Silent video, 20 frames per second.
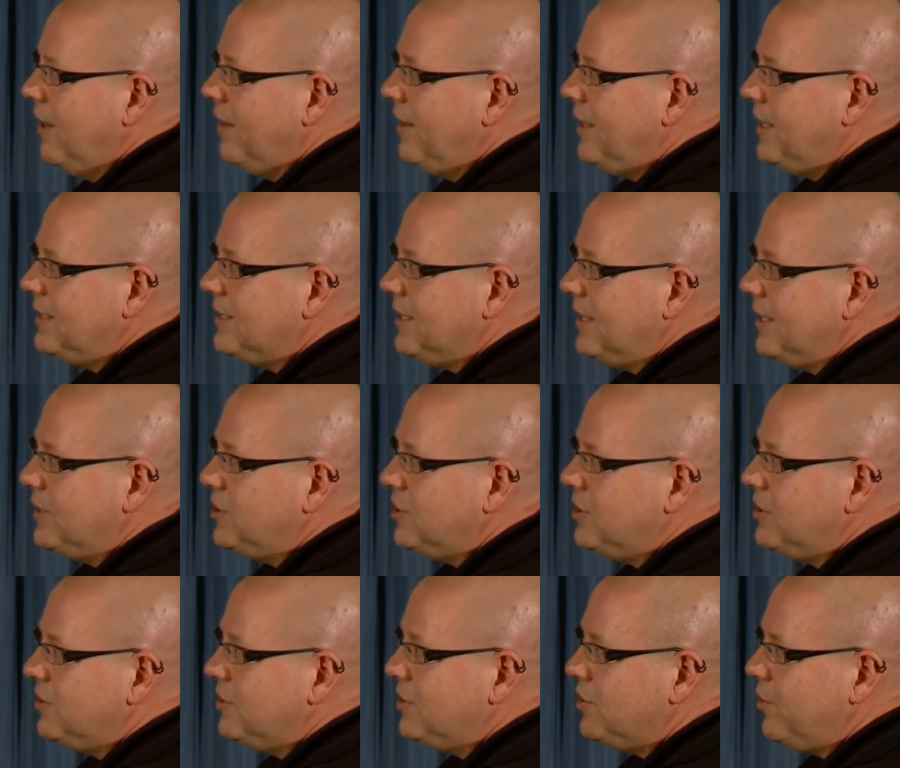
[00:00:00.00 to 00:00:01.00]
These
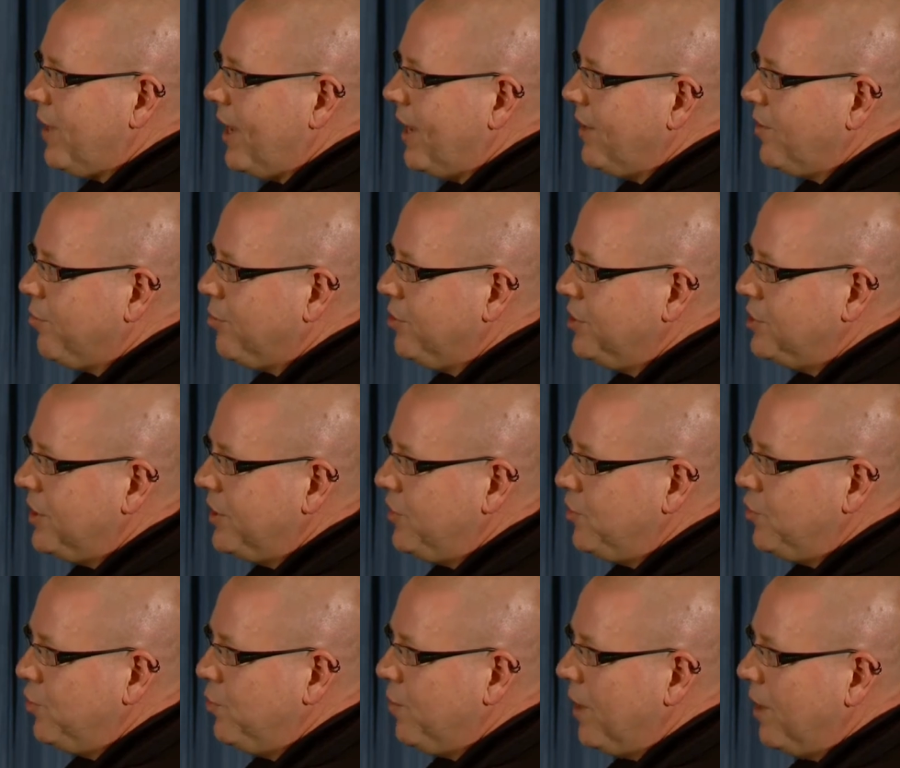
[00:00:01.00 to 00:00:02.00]
lesions, you can't appreciate
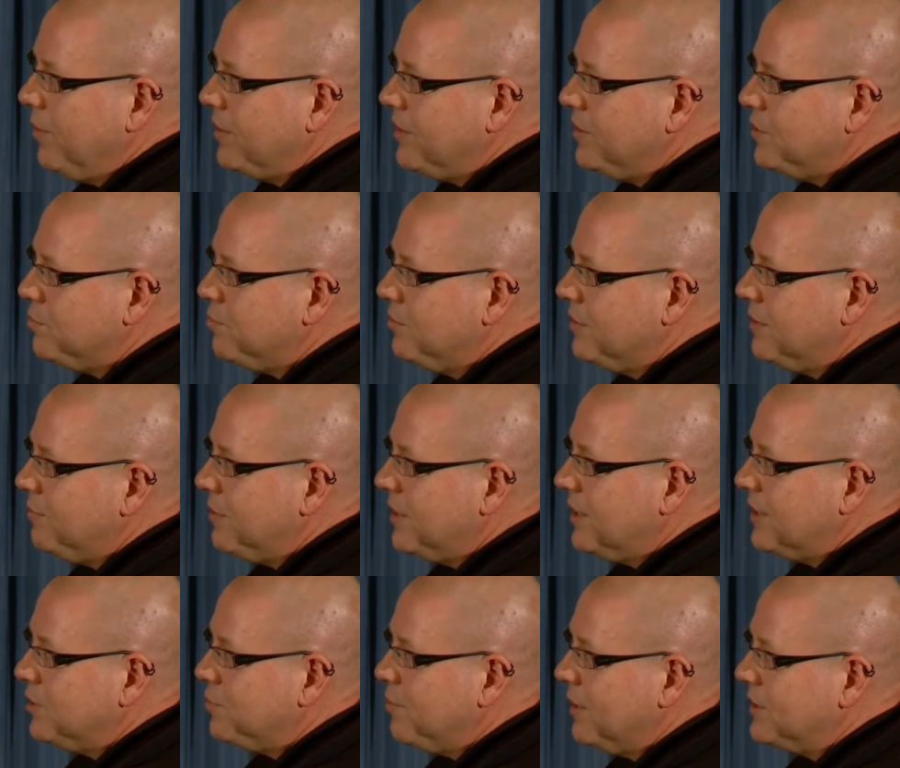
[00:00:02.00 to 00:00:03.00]
too well with
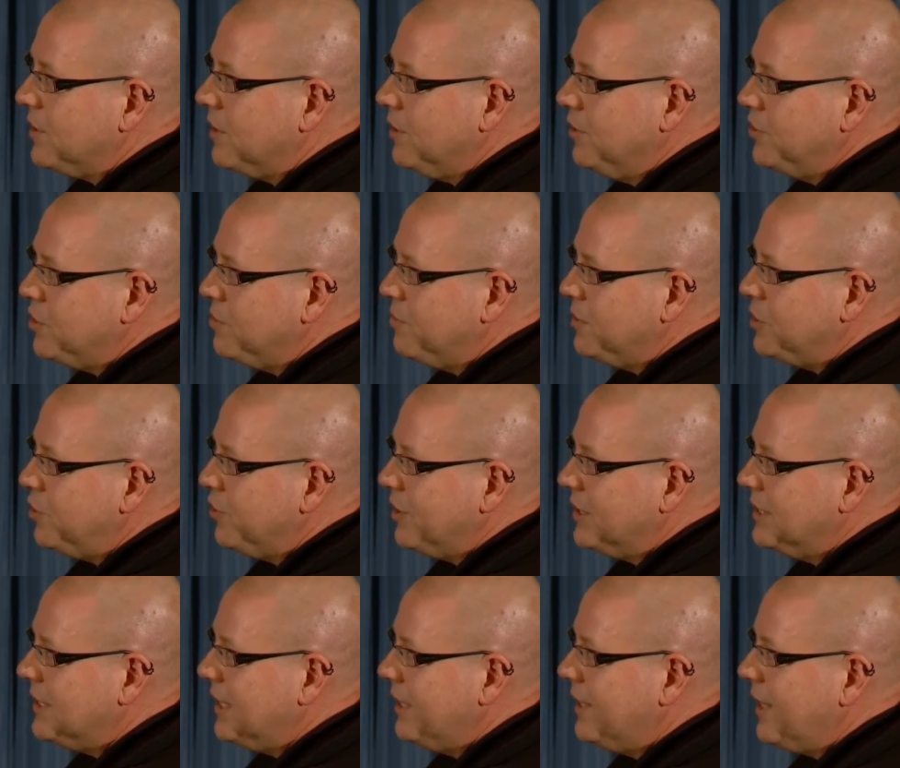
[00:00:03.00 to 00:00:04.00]
this resolution, but you
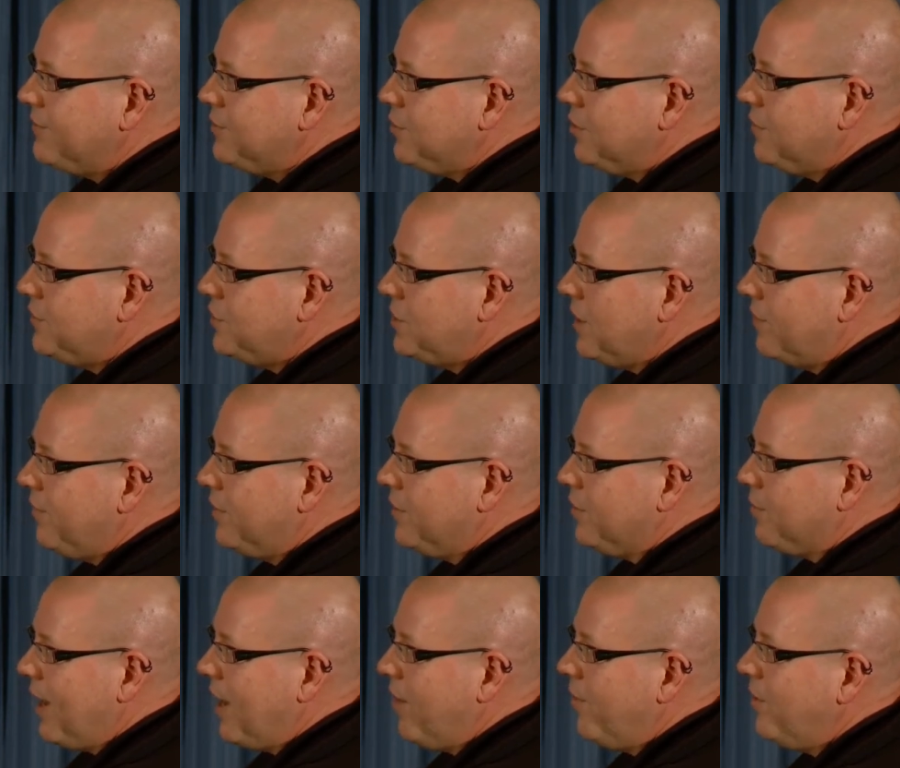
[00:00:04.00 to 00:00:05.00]
can see they've sort of shuffled
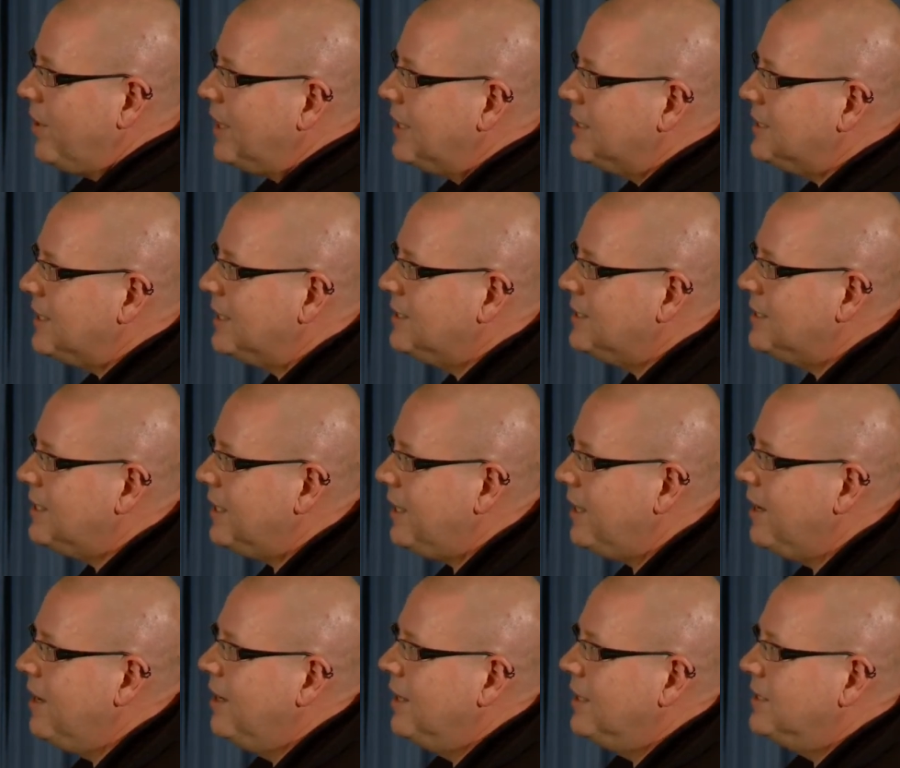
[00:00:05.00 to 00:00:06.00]
around in intensity.
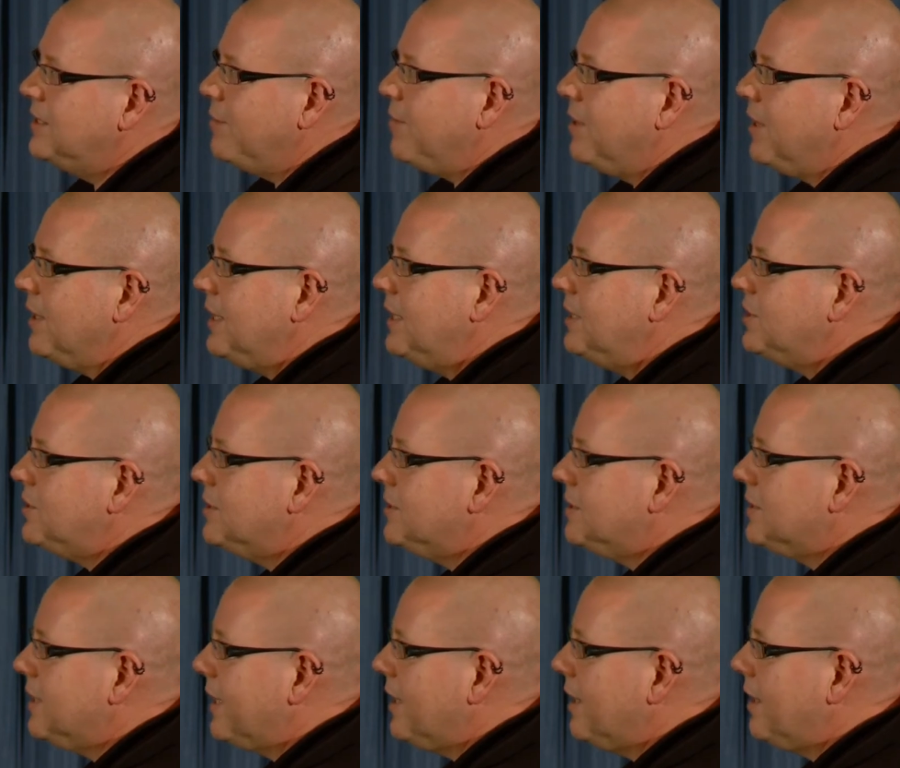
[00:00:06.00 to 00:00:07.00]
Some of the
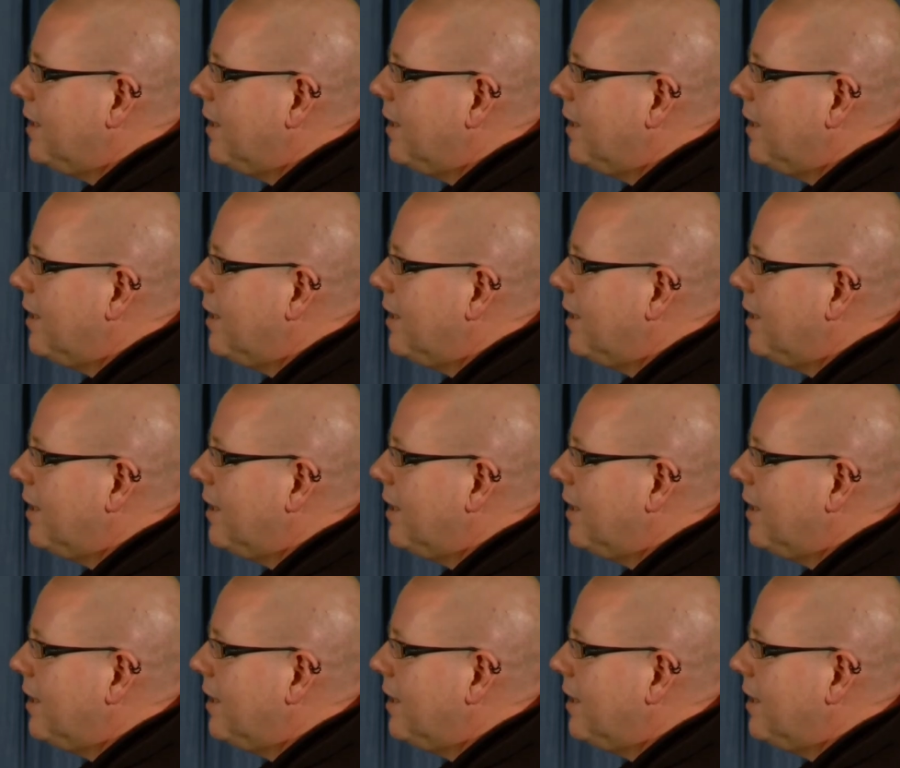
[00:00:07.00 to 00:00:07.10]
lesions, like